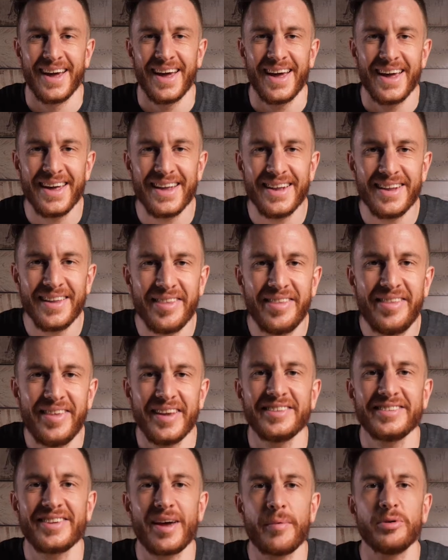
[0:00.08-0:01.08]
In
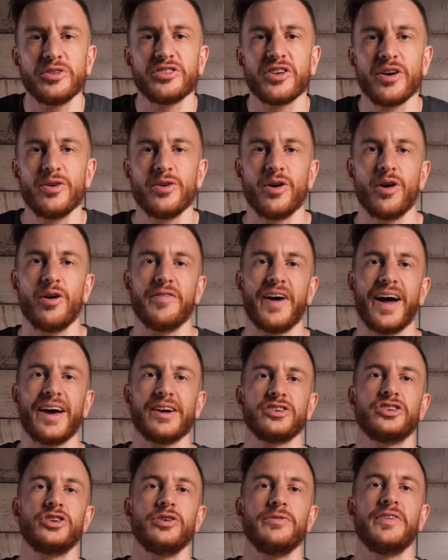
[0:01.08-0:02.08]
this episode of How
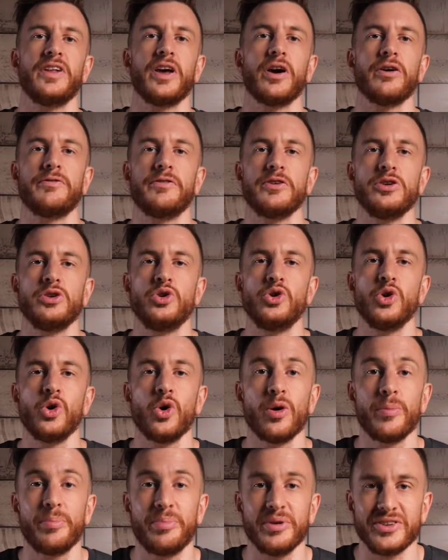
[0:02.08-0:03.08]
to Shoot Video for
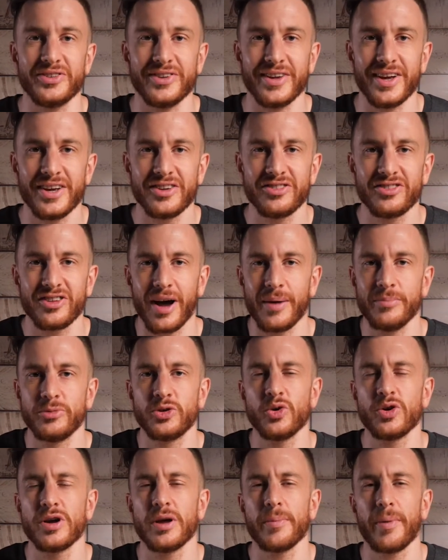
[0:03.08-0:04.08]
Your Business, I'm talking